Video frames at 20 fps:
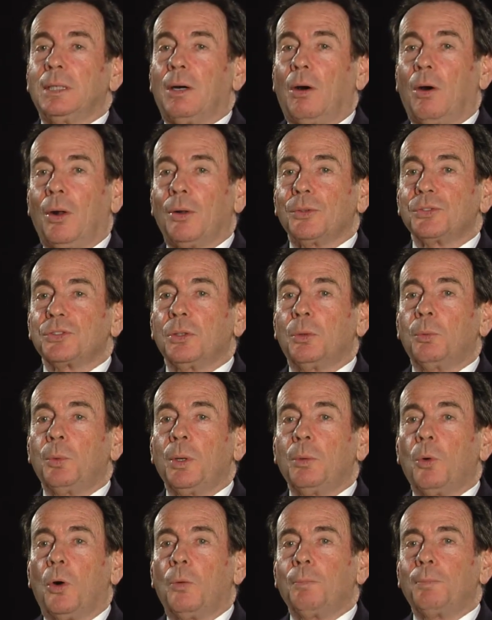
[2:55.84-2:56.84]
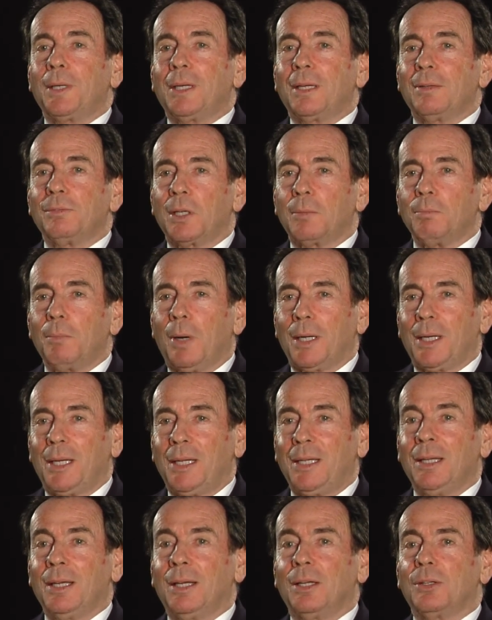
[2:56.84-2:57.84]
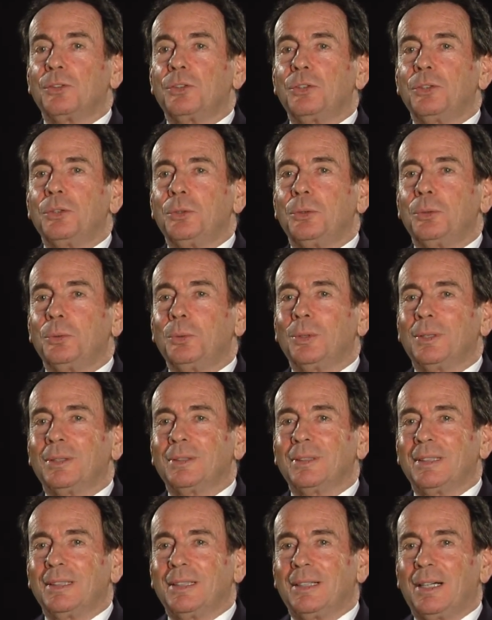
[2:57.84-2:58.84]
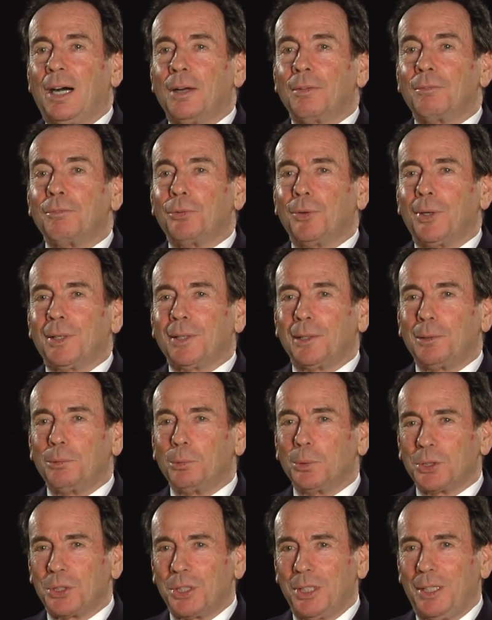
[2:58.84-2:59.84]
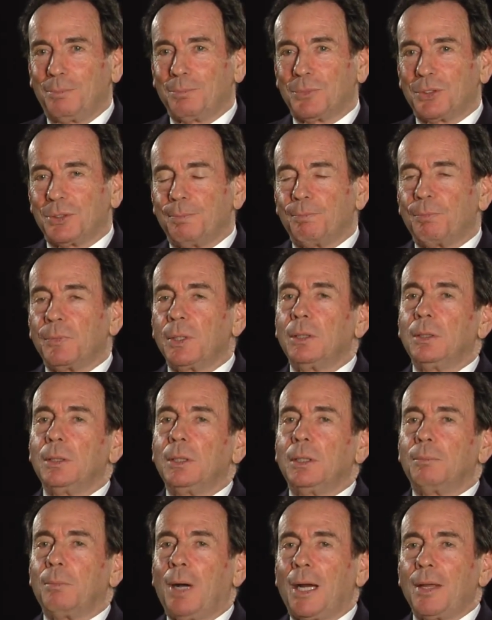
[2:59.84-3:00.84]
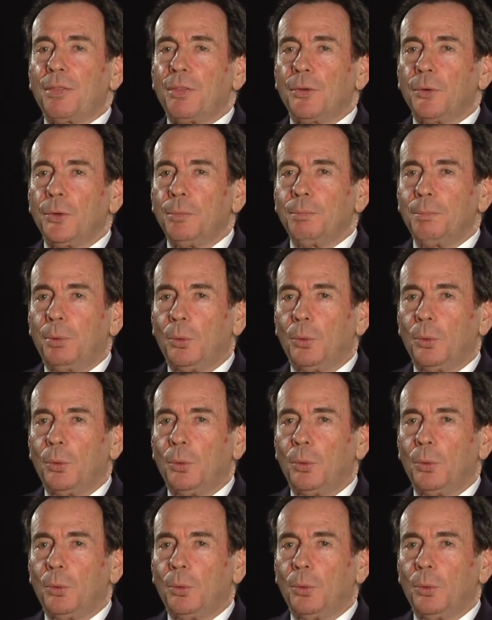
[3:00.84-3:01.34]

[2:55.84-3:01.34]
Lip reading: Also, we won't be giving money to unfriendly regimes. My third